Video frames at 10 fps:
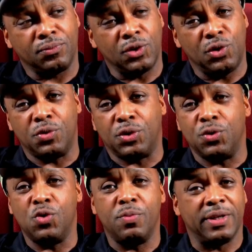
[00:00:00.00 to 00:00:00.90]

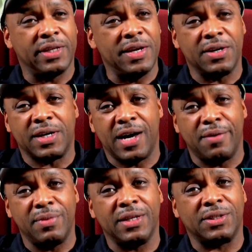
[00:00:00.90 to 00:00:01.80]
YouTube and leave the
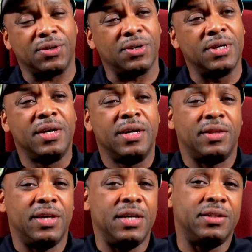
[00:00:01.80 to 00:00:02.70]
comments or
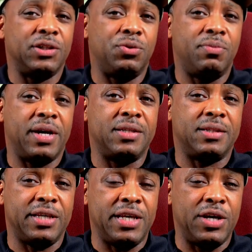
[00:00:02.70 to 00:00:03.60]
things that you may
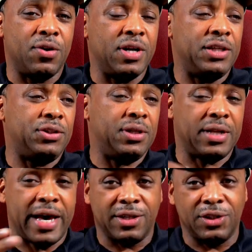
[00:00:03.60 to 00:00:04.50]
see or that you
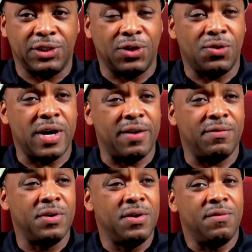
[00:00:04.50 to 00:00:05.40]
like the show. I
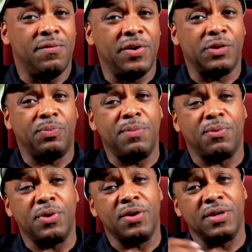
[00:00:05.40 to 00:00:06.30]
have various
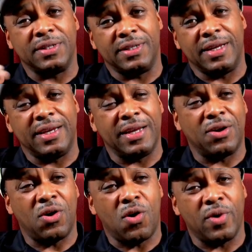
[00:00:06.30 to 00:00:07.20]
people here in the city that
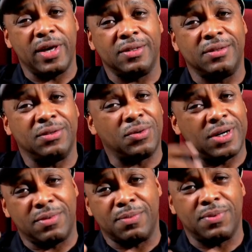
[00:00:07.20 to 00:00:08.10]
always,
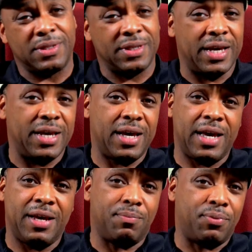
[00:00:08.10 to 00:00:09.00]
come up and say,
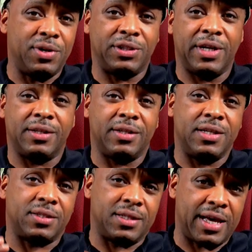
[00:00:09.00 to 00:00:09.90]
hey, appreciate
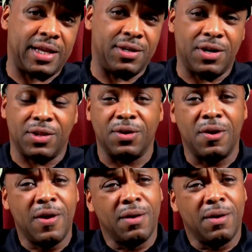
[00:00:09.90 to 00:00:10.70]
this, that, and the other.